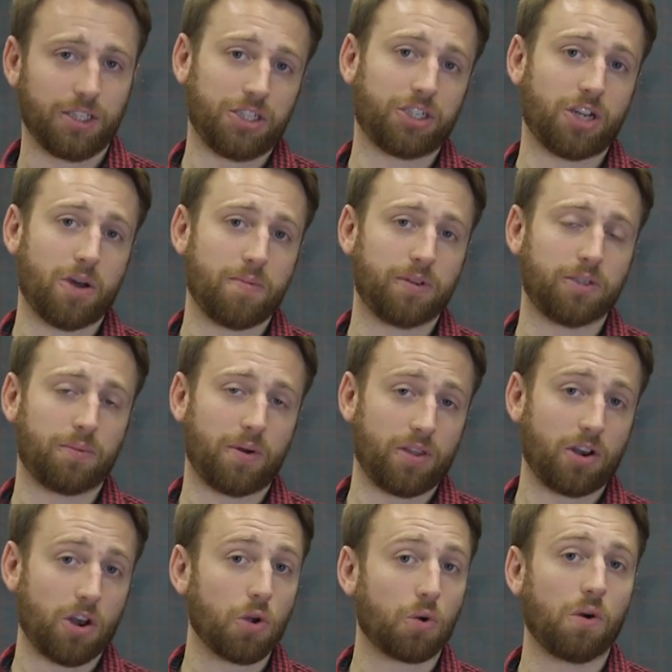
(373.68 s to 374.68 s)
is determined
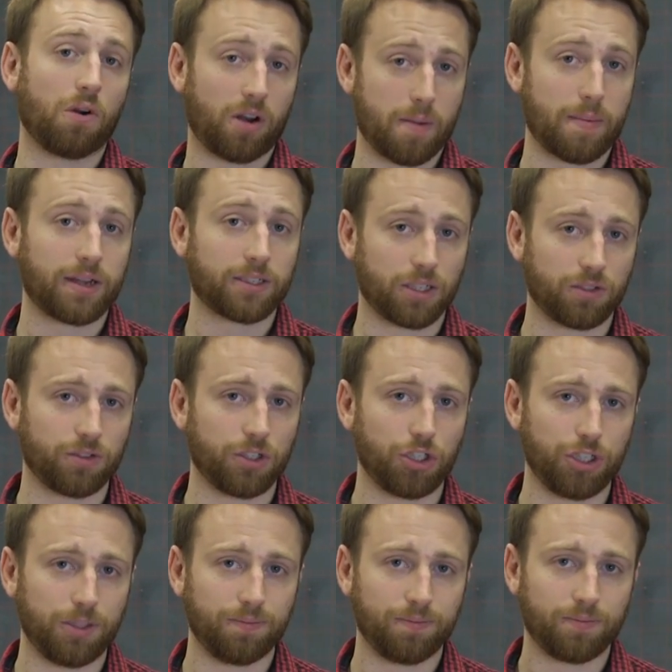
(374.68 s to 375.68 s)
by the local climatic
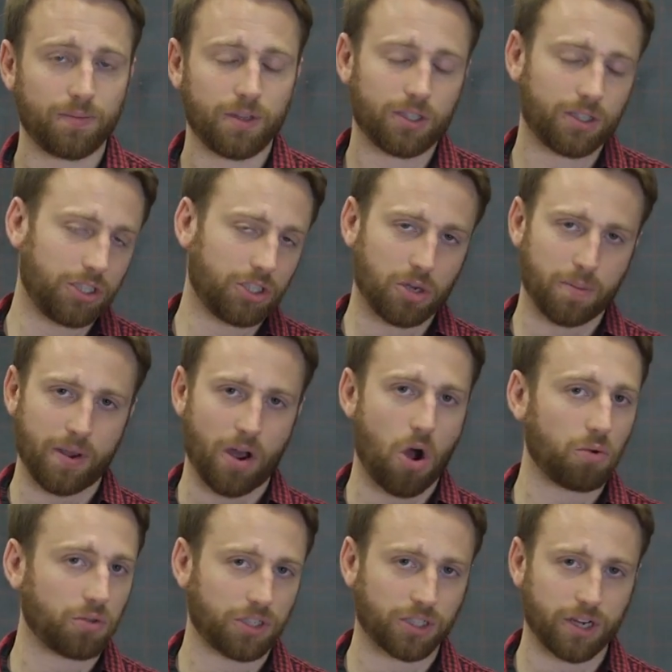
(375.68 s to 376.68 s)
regime. So this could be
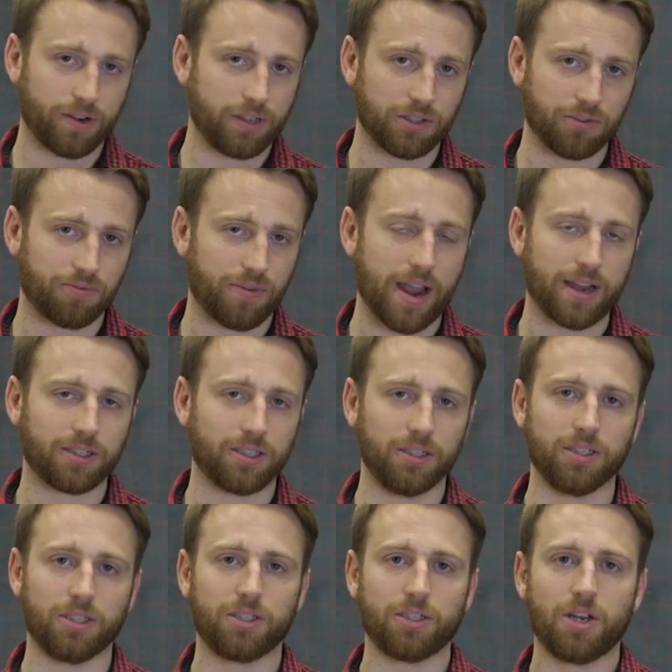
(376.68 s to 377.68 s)
a whole series of
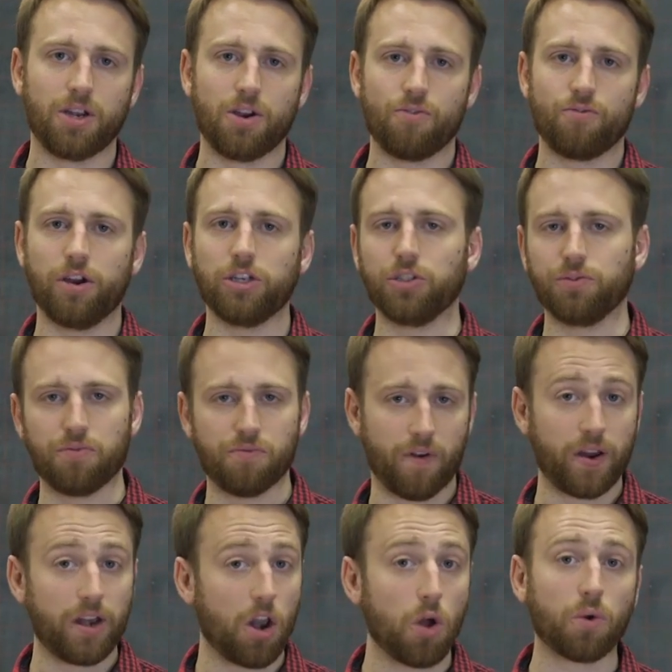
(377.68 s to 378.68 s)
factors, ranging
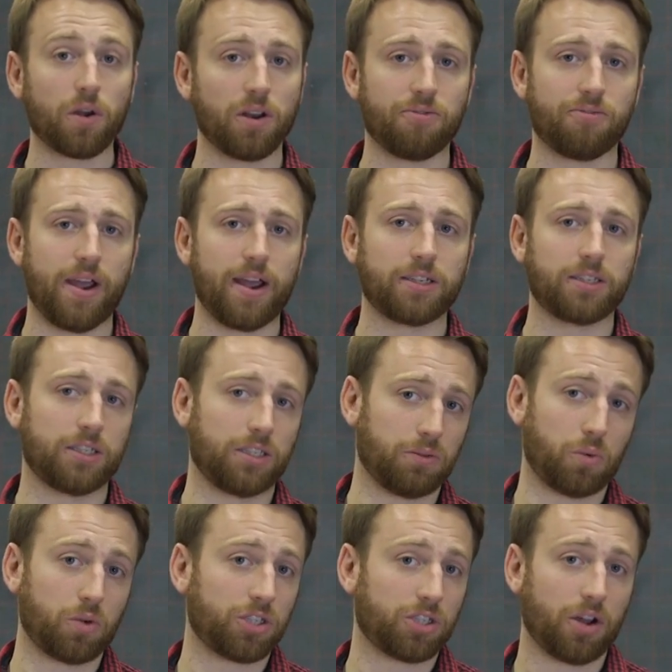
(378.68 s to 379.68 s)
from very local effects
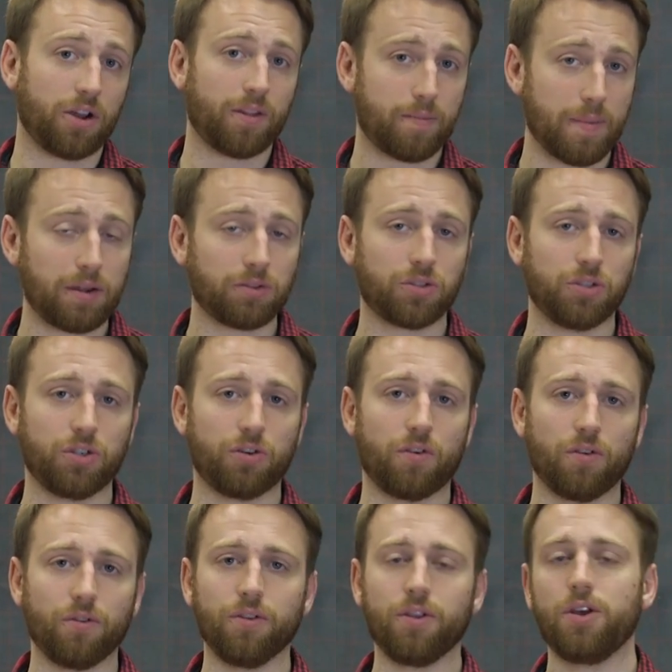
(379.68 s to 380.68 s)
as to what side of the mountain
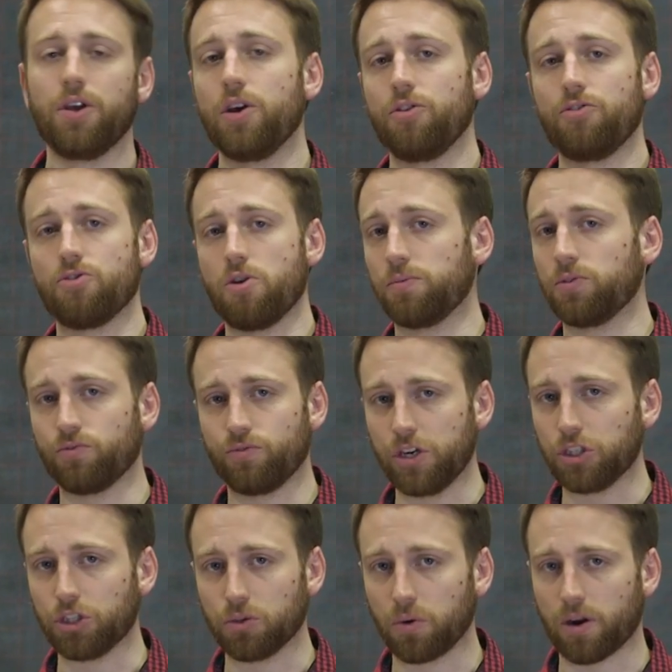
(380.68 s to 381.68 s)
you're on, through up to
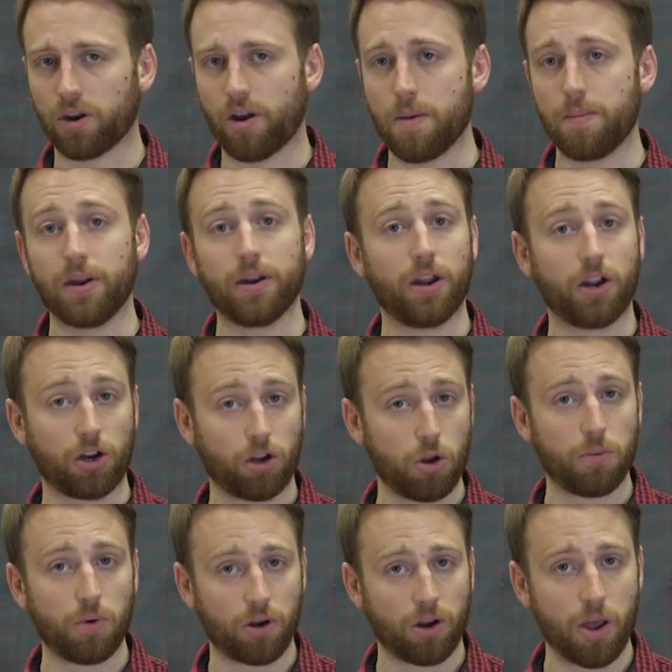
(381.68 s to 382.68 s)
regional climate and
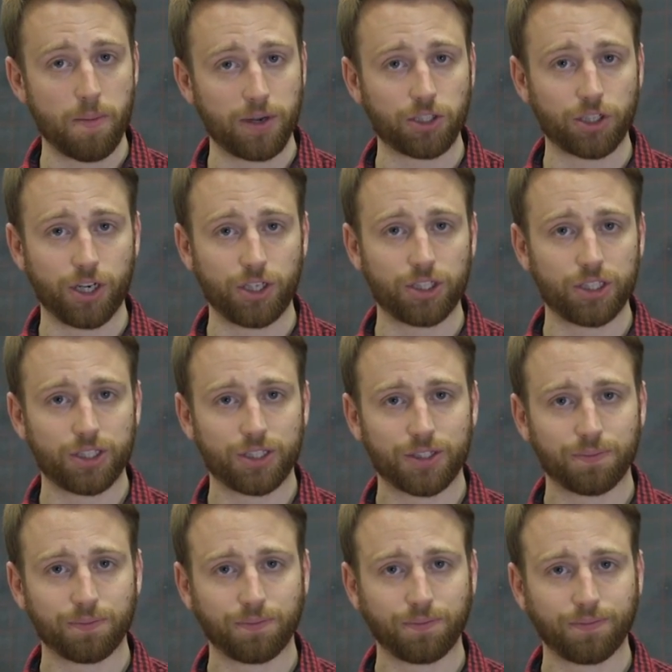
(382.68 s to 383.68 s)
global climate
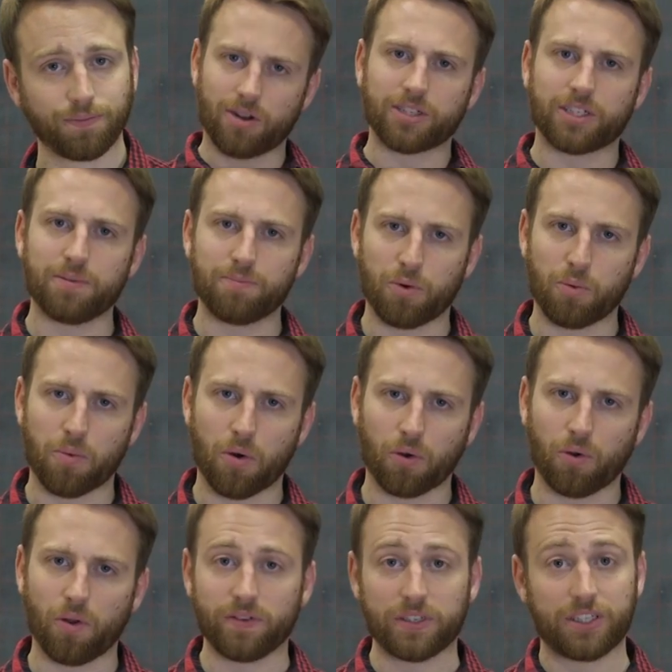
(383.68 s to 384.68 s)
changes. In our simple
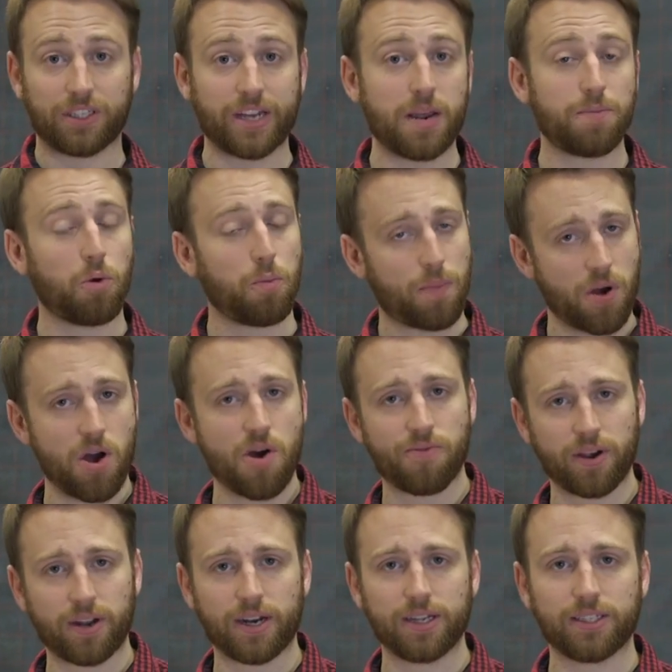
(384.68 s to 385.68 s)
model of a stable,
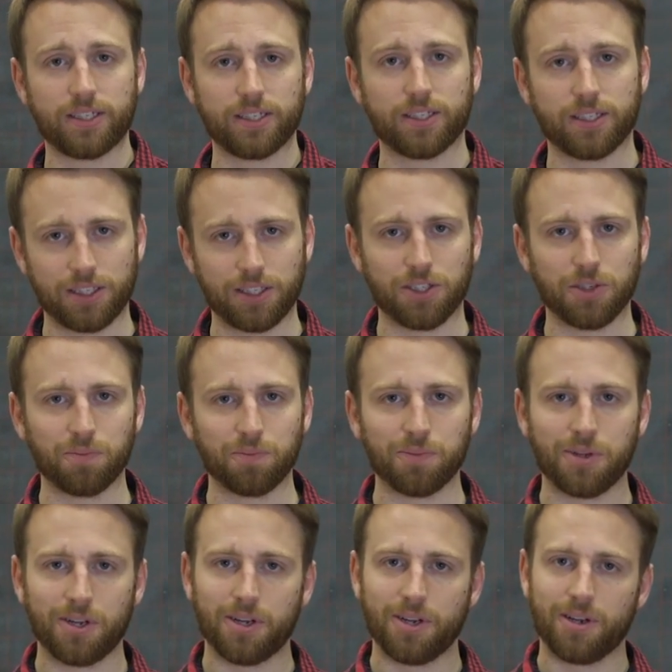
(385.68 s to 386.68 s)
perfect glacier system,